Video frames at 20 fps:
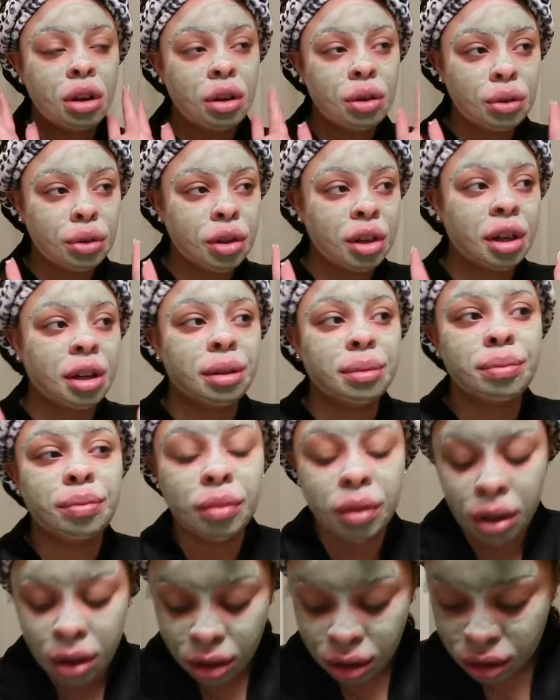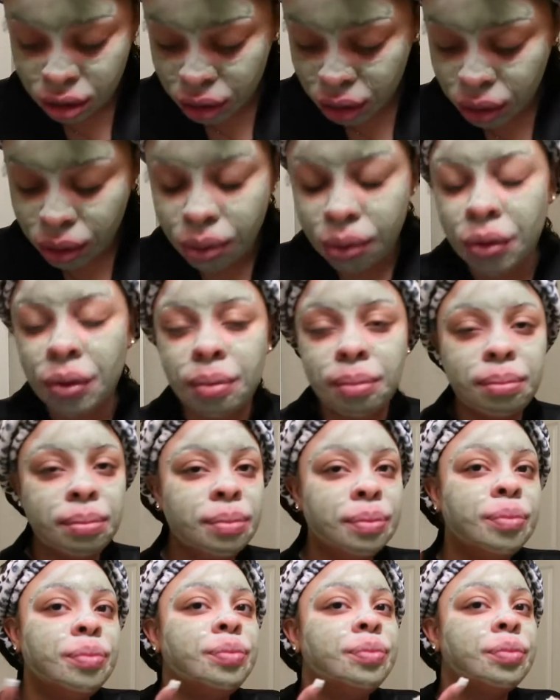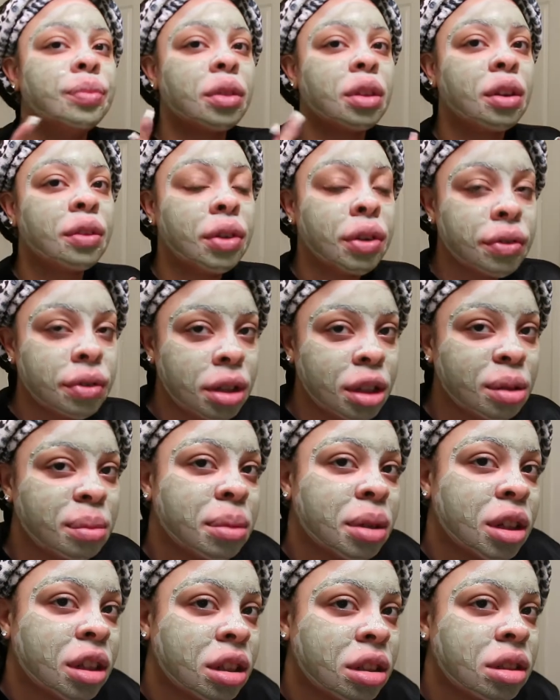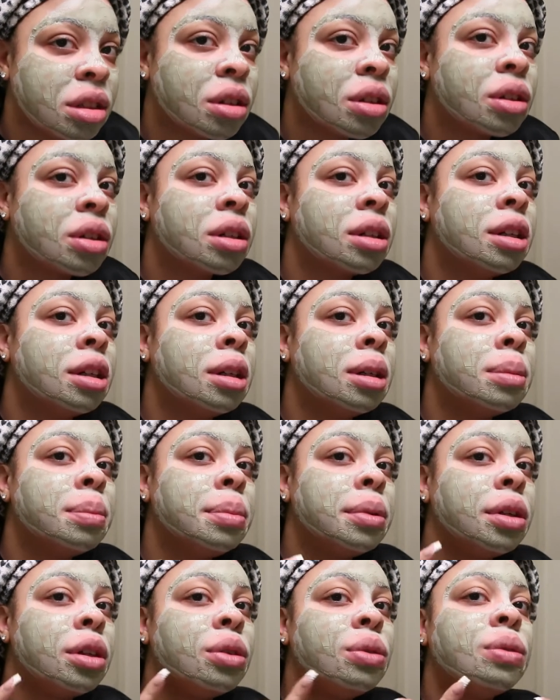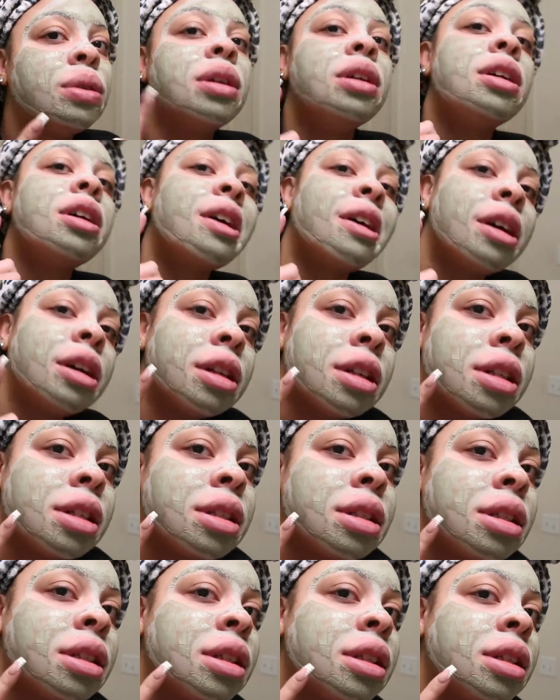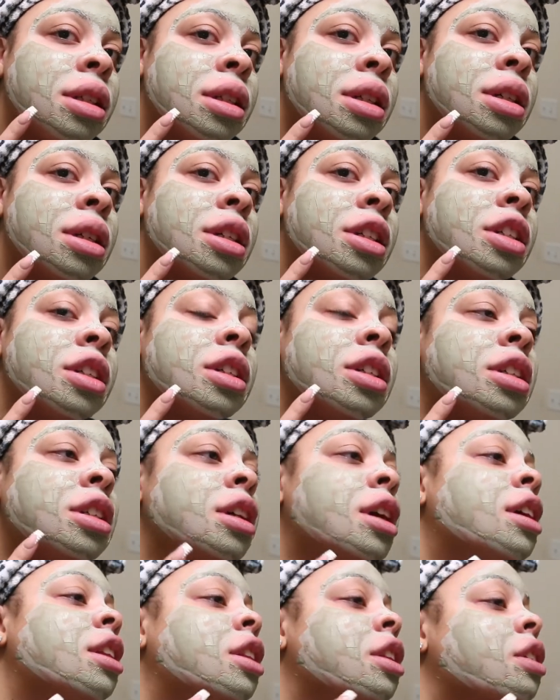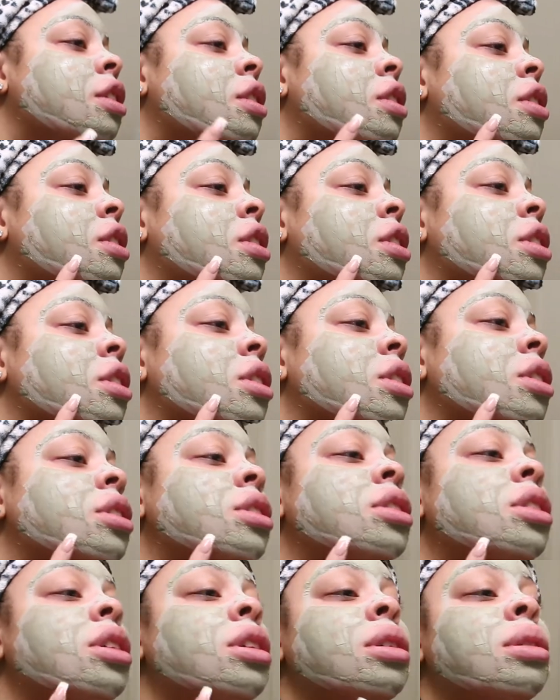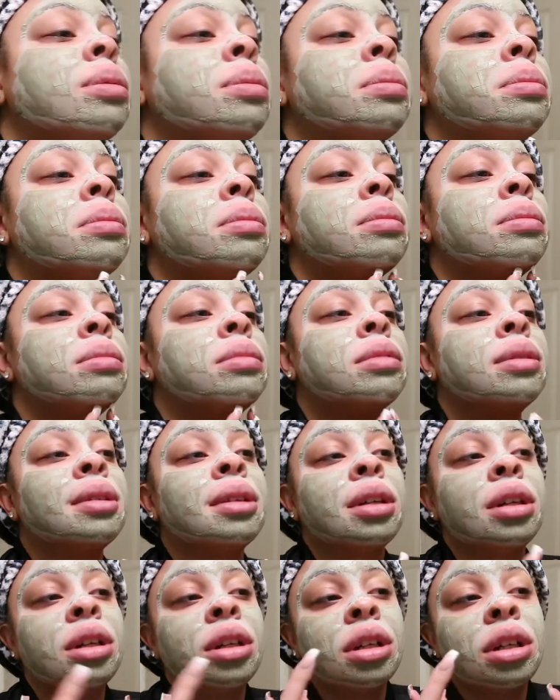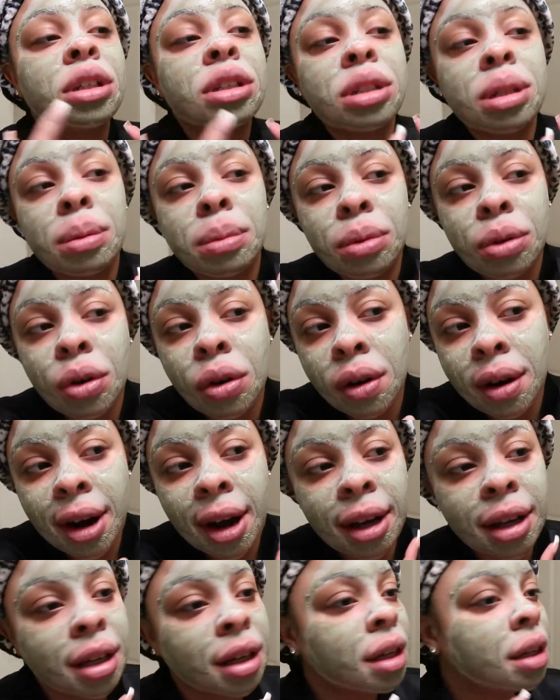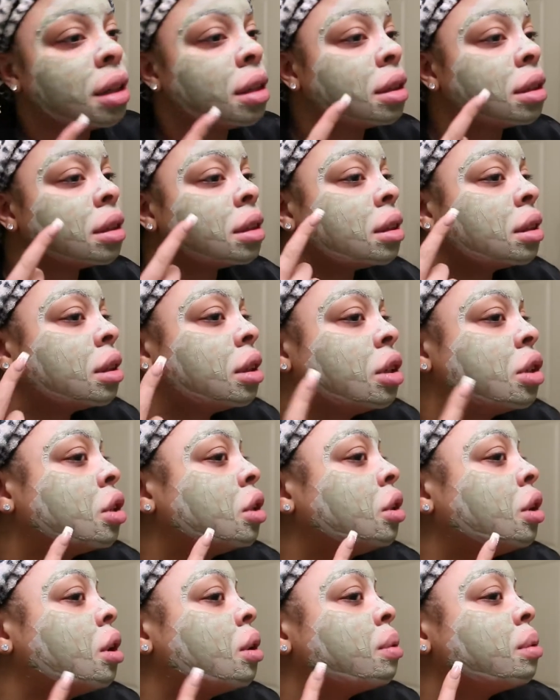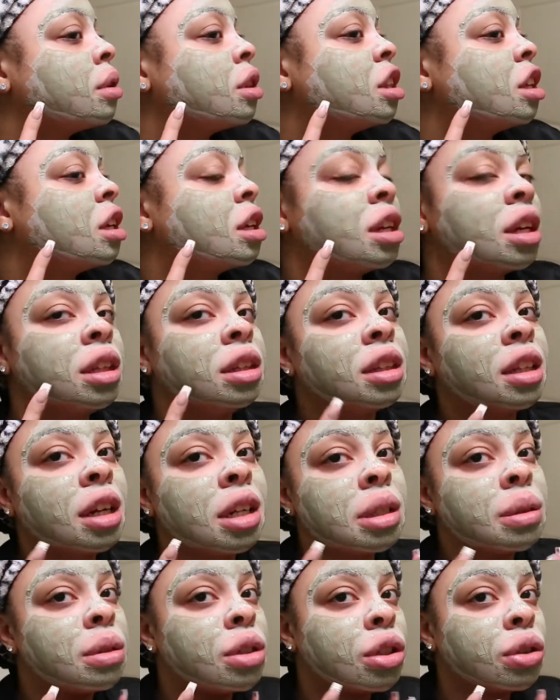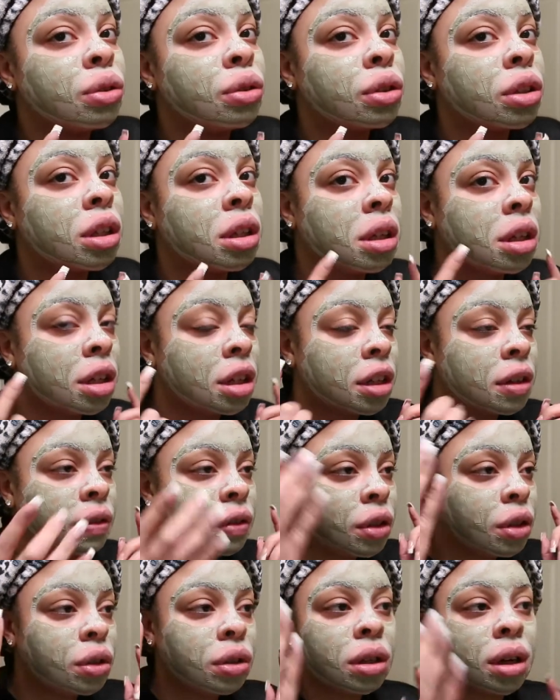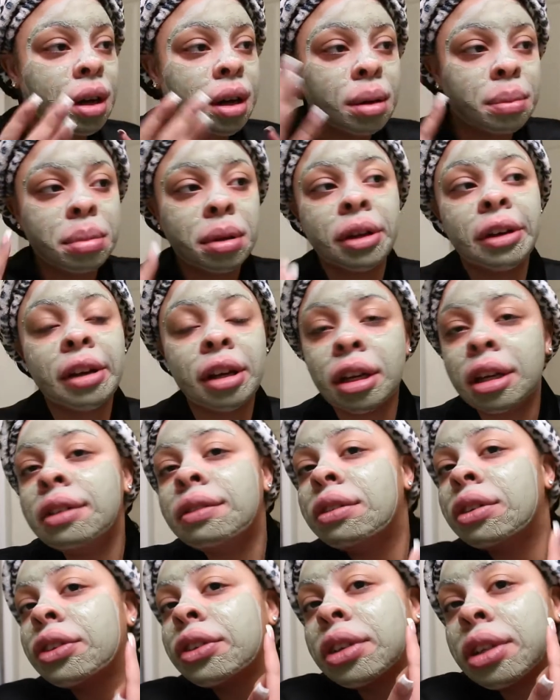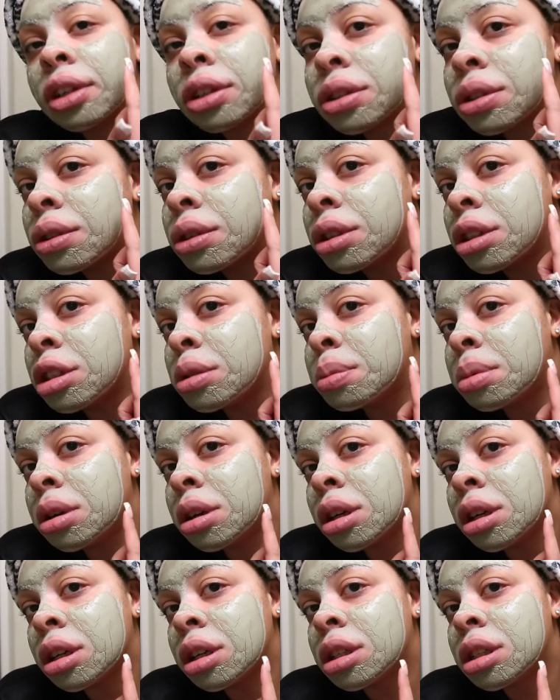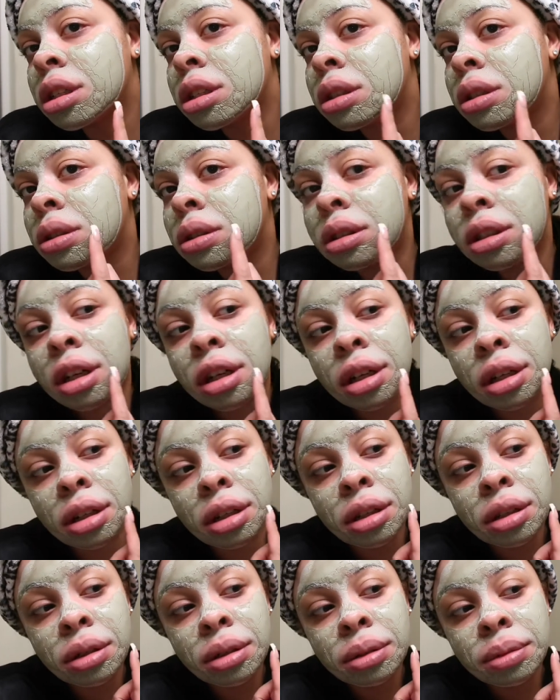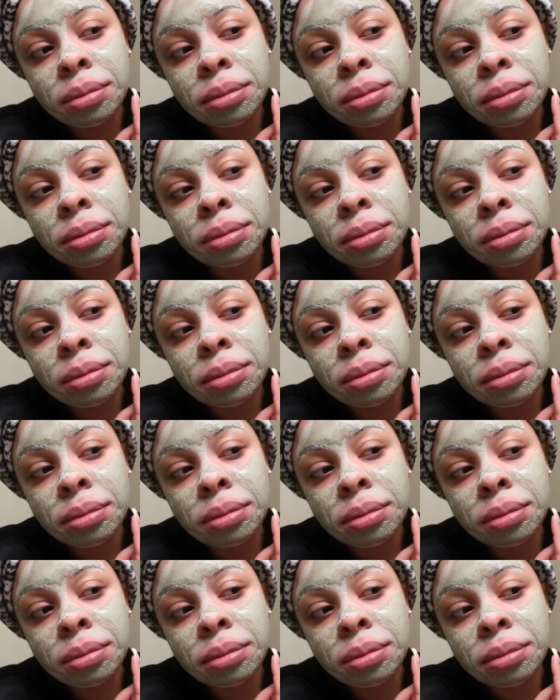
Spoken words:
Okay, so the 15 minutes are up, and you can kind of see that there are some cracking along with it, and that's what you'll get if you're not applying it evenly. Like, so this part is still like,